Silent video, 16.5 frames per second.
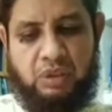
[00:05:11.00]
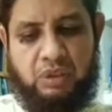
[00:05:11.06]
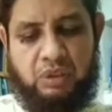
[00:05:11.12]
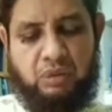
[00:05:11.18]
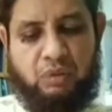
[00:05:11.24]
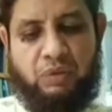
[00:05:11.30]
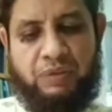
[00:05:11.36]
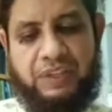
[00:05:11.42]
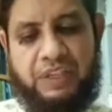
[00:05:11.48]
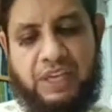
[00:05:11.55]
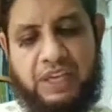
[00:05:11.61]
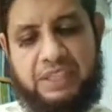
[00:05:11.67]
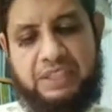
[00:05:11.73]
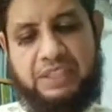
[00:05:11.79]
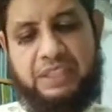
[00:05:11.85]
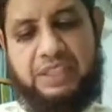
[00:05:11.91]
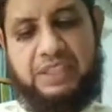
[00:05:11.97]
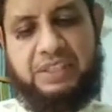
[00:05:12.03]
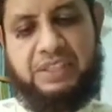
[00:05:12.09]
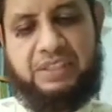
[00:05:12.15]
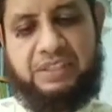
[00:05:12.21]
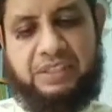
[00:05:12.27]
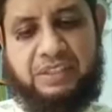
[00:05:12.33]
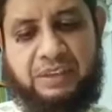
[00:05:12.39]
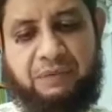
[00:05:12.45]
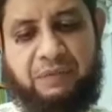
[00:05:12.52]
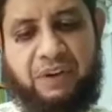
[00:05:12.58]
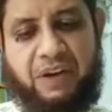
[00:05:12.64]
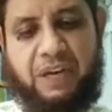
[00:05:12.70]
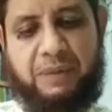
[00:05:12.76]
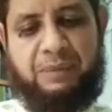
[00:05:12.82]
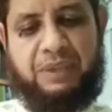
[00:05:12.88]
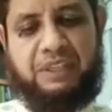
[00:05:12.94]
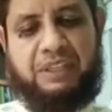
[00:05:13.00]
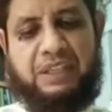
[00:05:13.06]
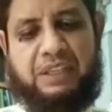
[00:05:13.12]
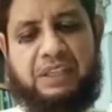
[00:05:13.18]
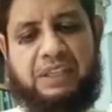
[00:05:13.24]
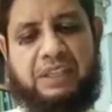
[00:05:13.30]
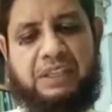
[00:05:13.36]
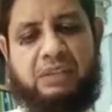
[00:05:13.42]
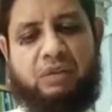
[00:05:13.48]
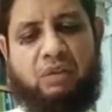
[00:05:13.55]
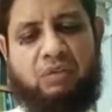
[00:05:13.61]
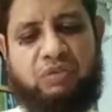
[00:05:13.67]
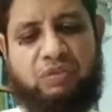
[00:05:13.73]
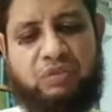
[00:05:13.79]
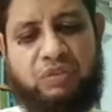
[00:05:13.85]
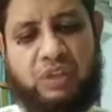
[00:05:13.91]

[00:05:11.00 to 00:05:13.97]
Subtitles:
COVID-19 is reviving the need of